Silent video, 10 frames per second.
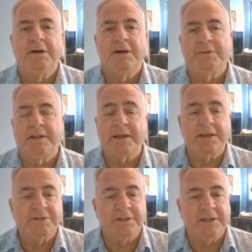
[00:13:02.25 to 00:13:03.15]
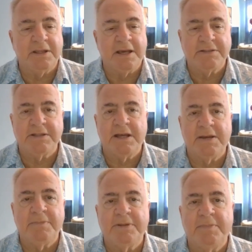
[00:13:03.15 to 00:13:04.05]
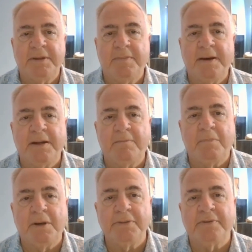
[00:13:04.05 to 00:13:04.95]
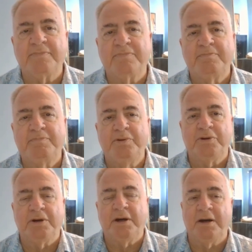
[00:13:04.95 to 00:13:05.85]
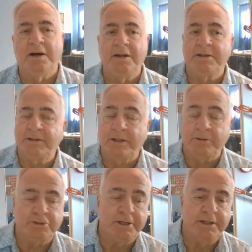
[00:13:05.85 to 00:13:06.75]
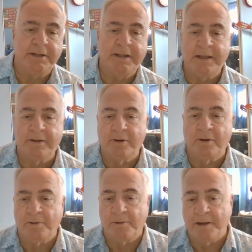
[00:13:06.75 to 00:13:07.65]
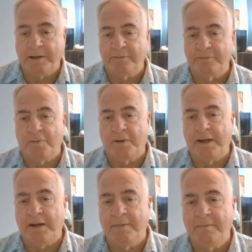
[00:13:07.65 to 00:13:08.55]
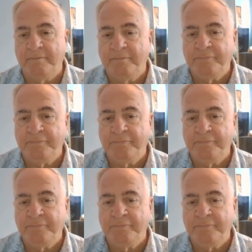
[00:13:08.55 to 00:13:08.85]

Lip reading: But then, like I said the last time, there'll be about a month of pure unadulterated hell going around here for a while.